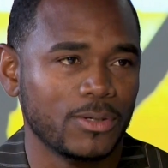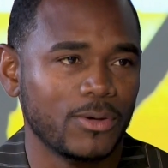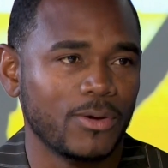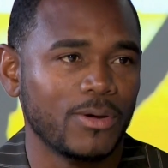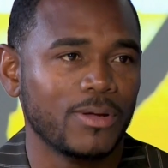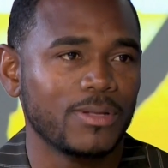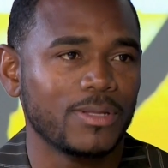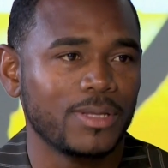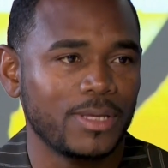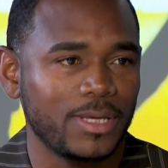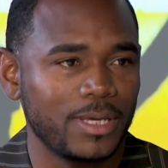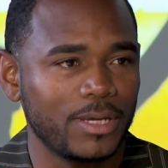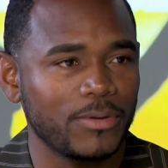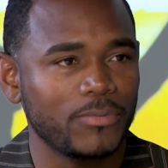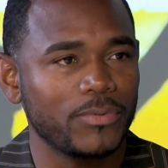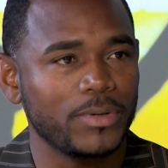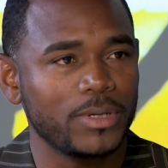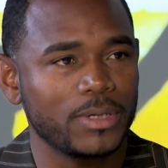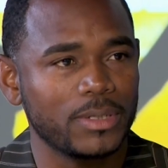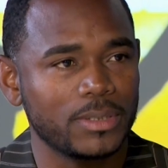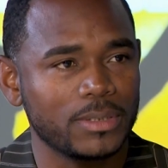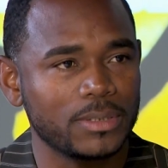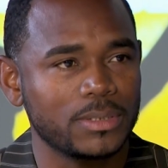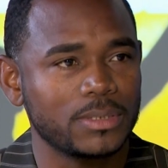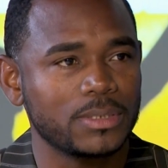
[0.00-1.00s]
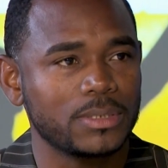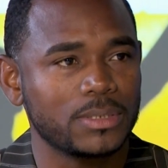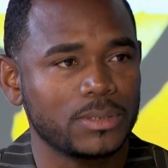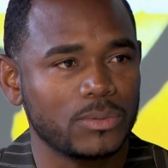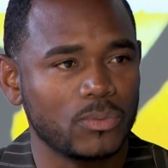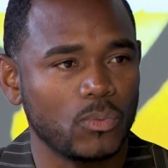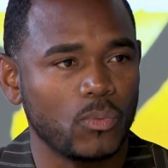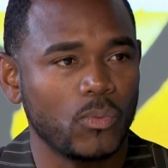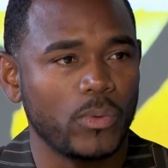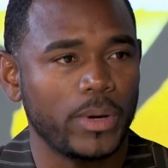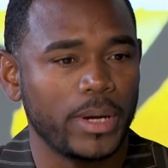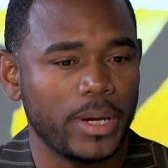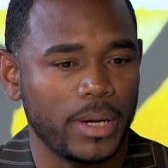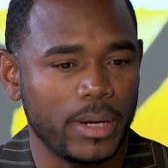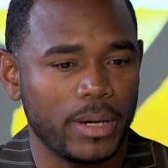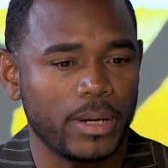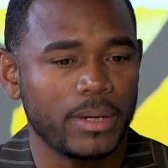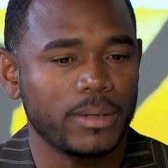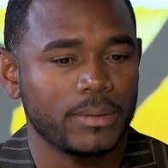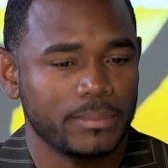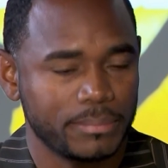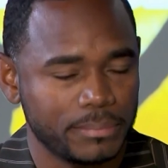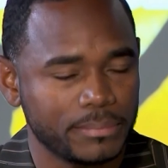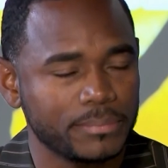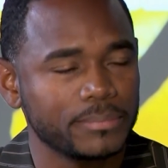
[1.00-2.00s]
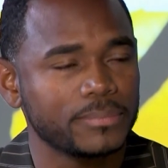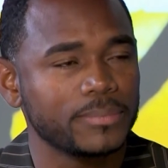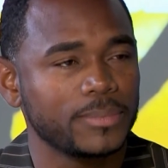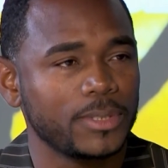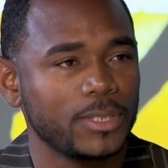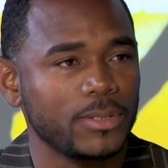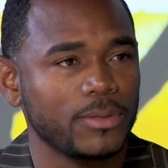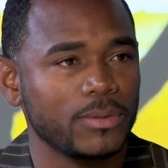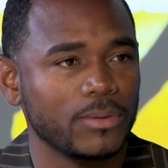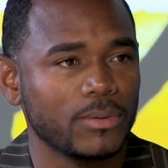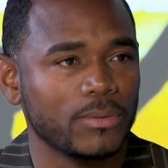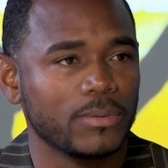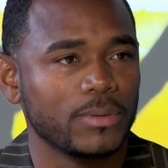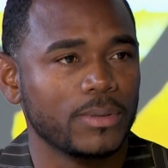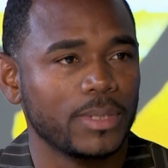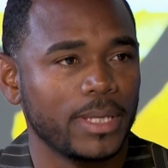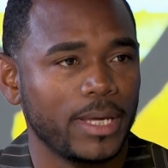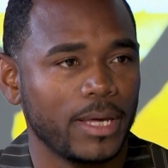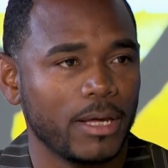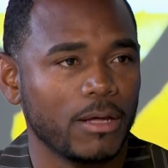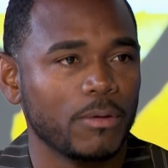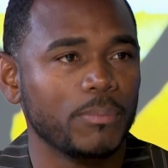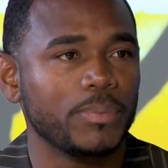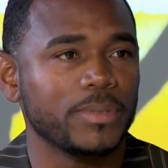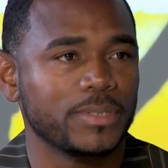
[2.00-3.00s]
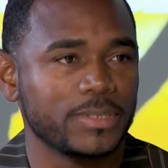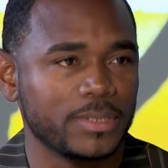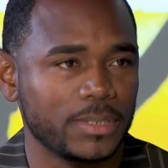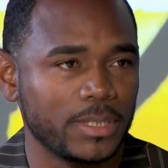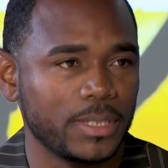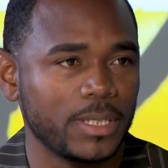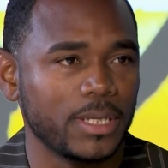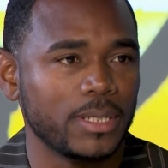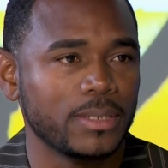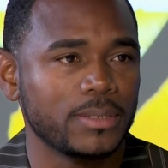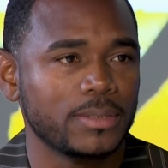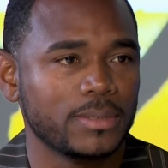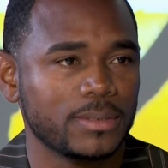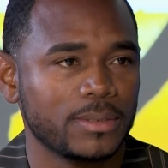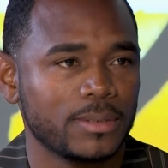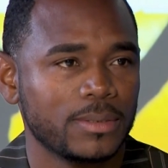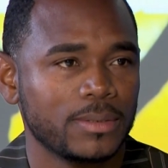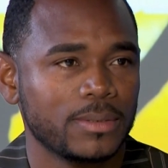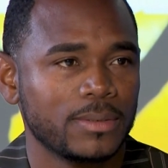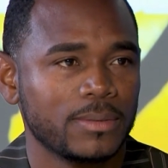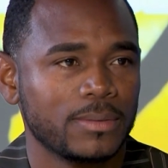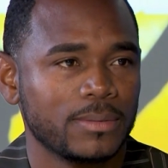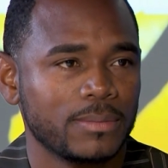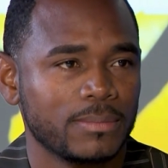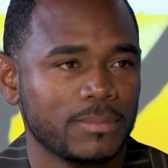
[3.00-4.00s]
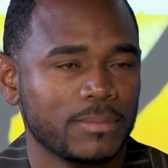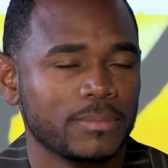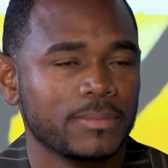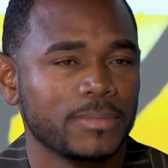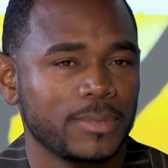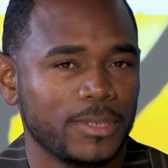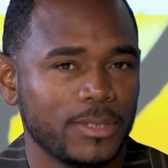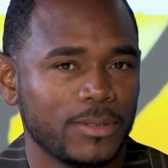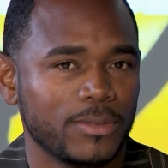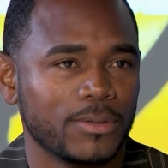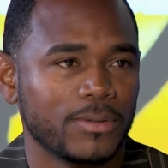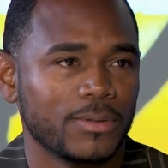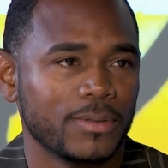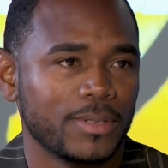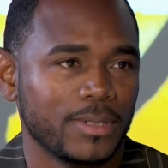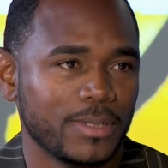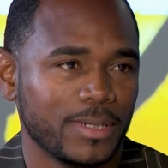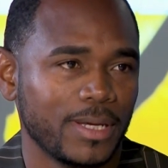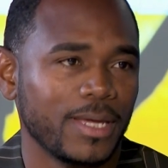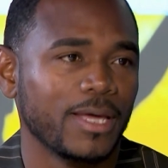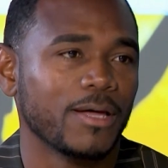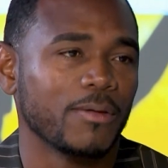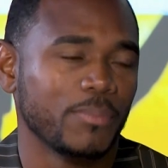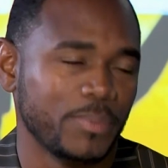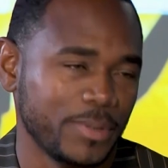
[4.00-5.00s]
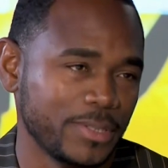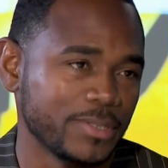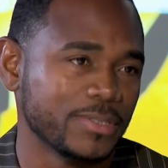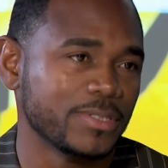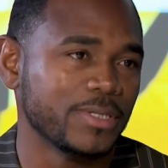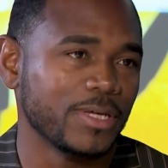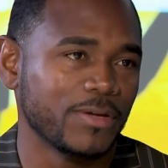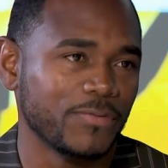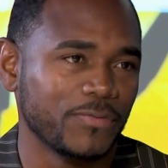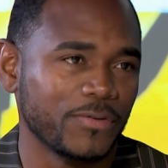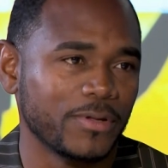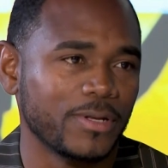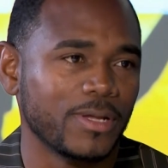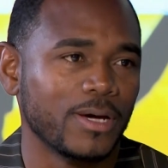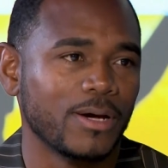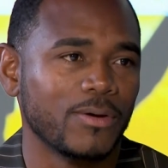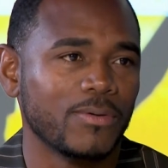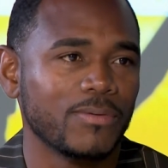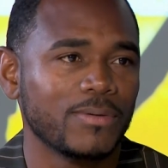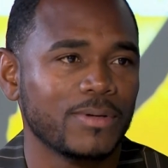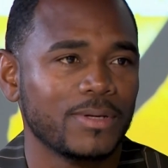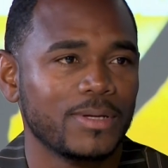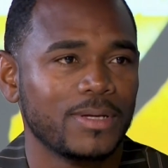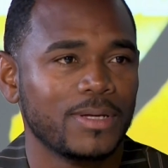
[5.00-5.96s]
all the areas where, you know, help is needed, you know, the help is there for now.